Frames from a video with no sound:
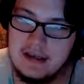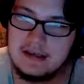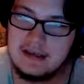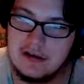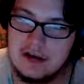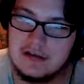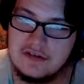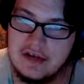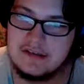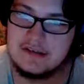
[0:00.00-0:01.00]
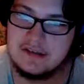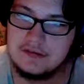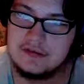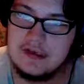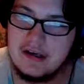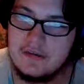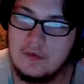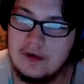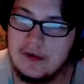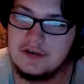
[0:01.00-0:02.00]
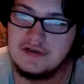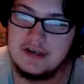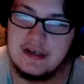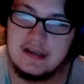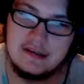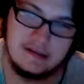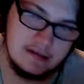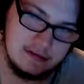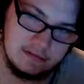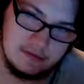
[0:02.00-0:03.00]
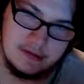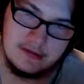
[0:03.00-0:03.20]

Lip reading: and then contrast 0.100 and then